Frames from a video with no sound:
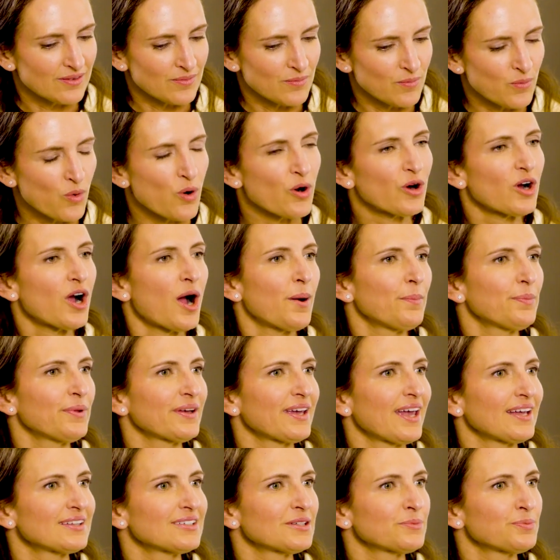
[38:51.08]
more
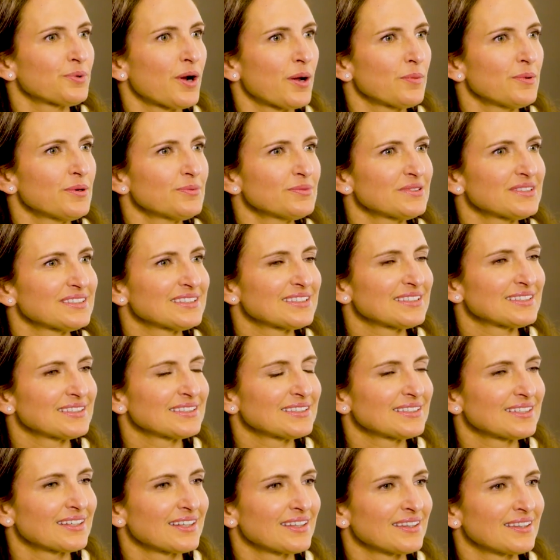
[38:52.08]
complicated problems.
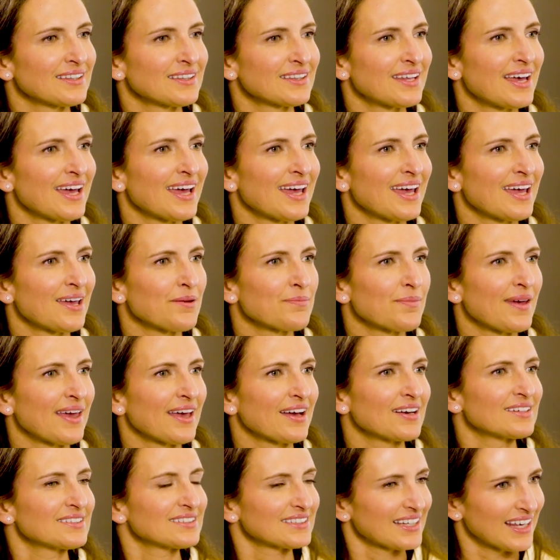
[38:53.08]
They
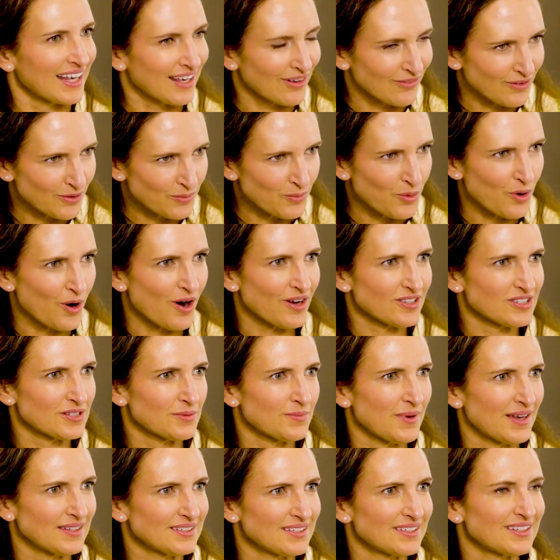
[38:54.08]
make us even more
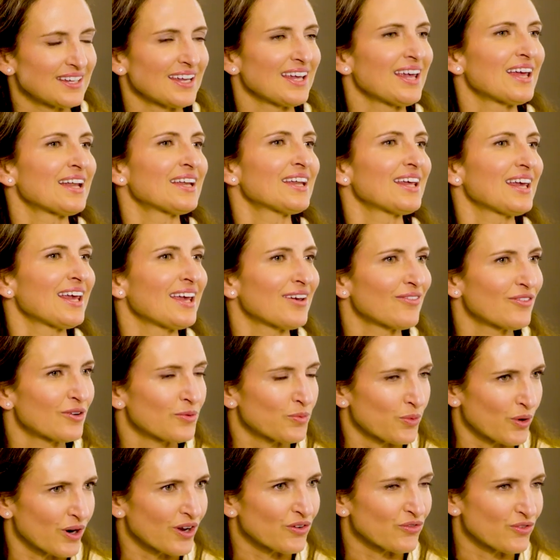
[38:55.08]
automated and even
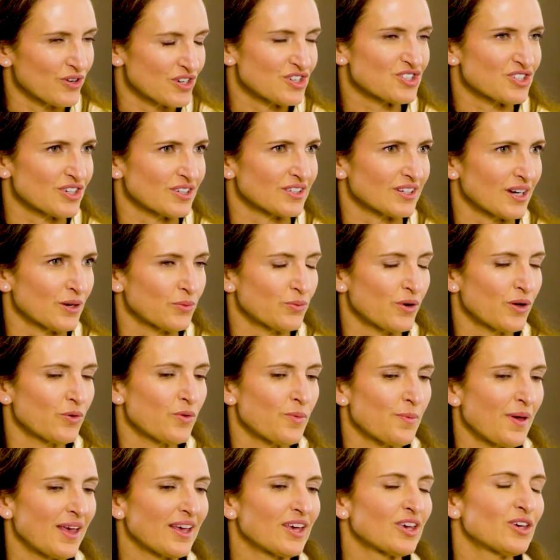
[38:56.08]
more efficient. And we
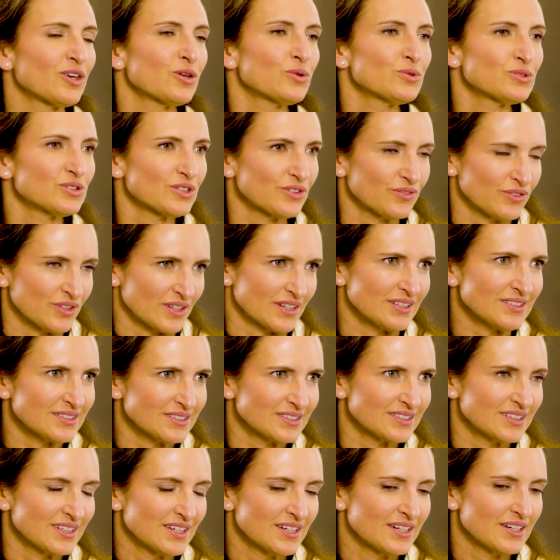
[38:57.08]
will make use of
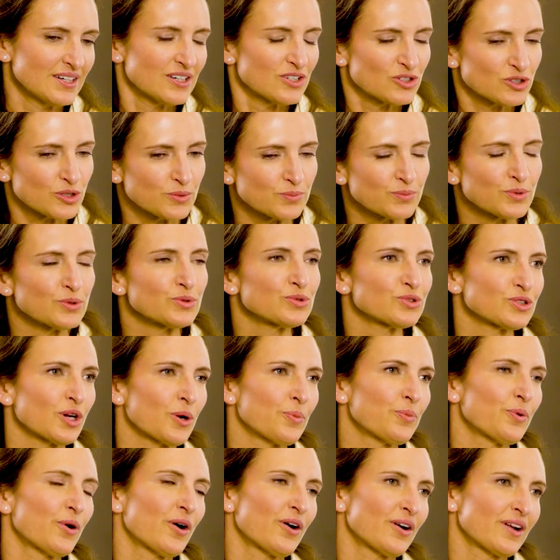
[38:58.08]
this to boost
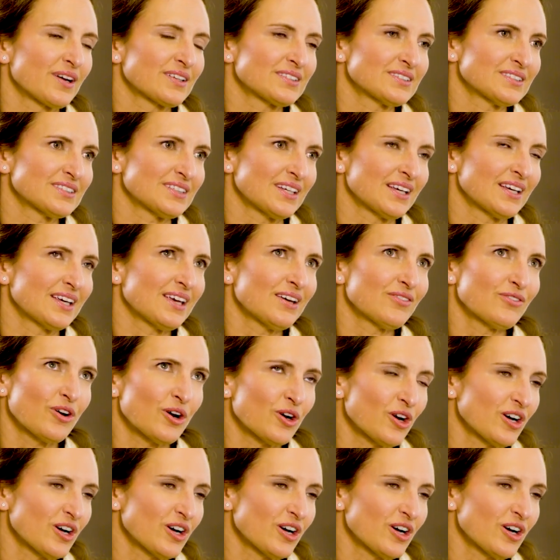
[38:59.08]
our products and give our